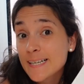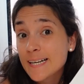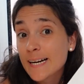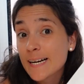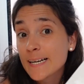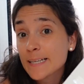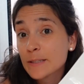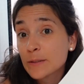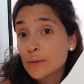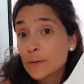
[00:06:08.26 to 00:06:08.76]
that
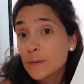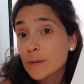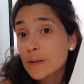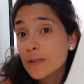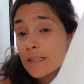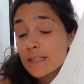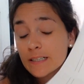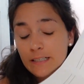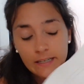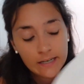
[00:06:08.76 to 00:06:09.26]
I took.
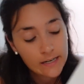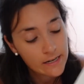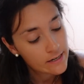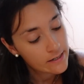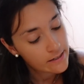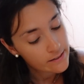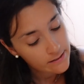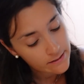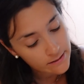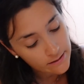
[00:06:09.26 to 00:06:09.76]

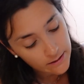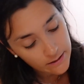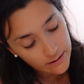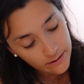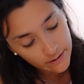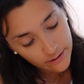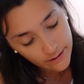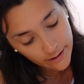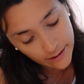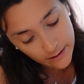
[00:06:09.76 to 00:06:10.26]

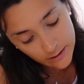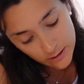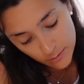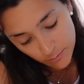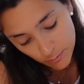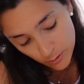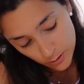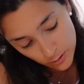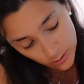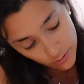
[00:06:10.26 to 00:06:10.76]
So it's
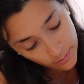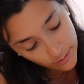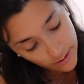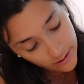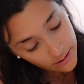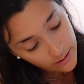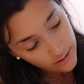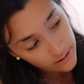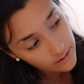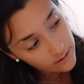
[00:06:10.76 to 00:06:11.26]
supposed to
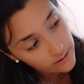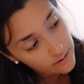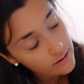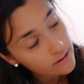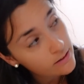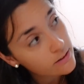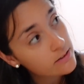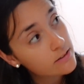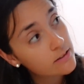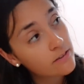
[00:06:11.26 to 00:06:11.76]
be
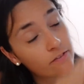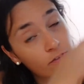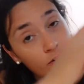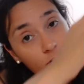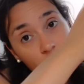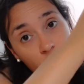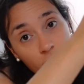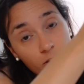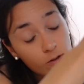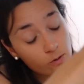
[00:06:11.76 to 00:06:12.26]
this
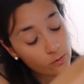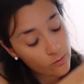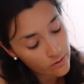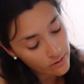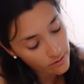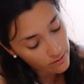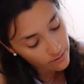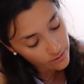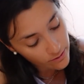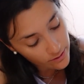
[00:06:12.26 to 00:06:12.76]
vertical
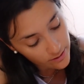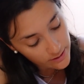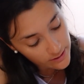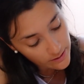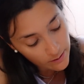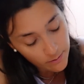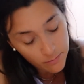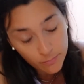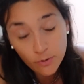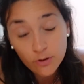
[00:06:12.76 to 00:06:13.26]
one,
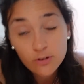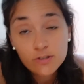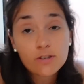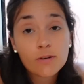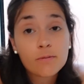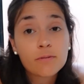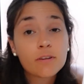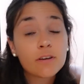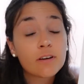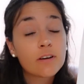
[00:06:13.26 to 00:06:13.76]
37 point
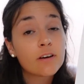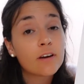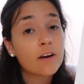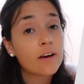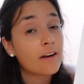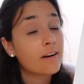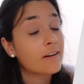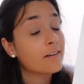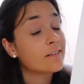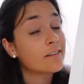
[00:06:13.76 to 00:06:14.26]
something,
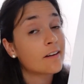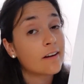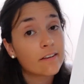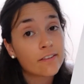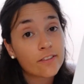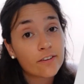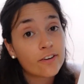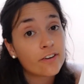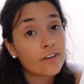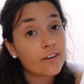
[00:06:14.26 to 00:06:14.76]
and it's like
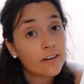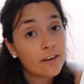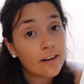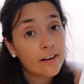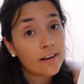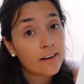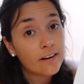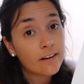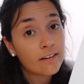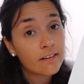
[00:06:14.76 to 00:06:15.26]

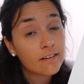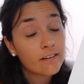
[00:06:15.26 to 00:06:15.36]
39.